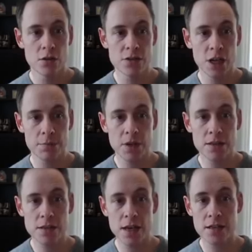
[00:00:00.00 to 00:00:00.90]
So it's
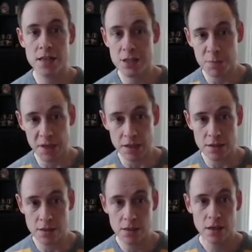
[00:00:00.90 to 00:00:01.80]

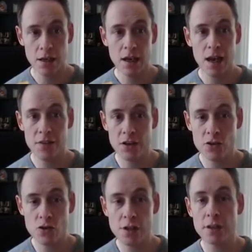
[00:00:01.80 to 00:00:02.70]
yelp.ca/biz, and then
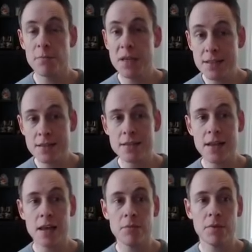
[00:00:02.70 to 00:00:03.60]
it's usually the business
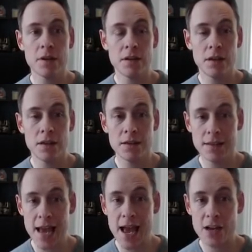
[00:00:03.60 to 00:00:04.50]
name
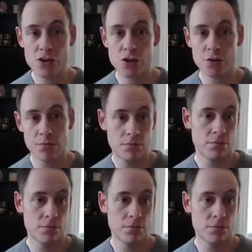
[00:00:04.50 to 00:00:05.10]
dash